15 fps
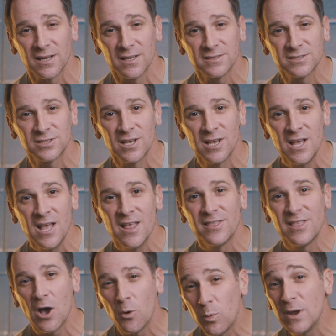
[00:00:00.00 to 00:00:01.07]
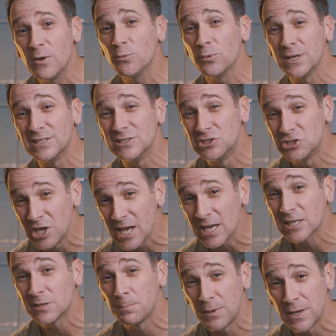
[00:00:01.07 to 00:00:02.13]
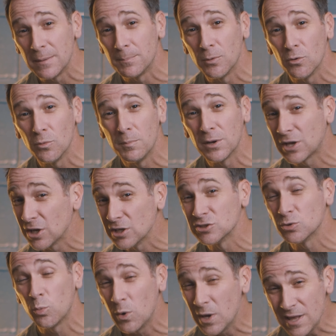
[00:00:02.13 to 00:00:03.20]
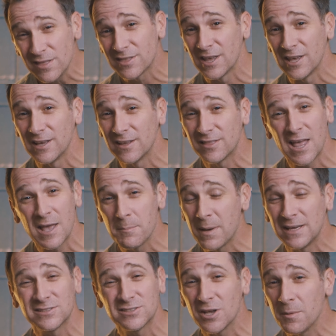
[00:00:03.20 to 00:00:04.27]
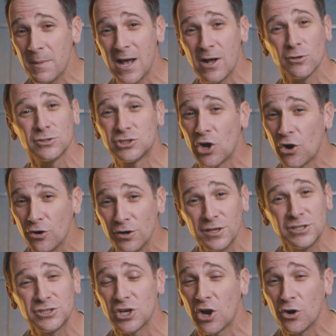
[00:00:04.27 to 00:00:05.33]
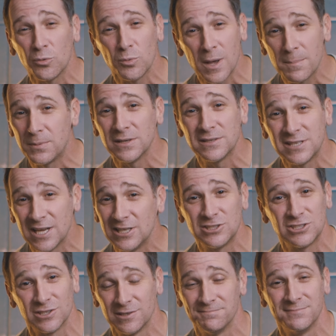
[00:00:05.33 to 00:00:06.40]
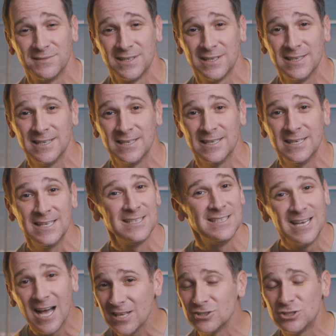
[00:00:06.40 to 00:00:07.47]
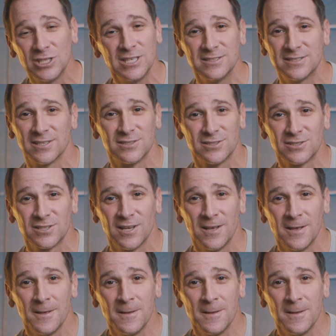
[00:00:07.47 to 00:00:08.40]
us that we reject people because we think they may somehow tarnish our reputation. Not Jesus.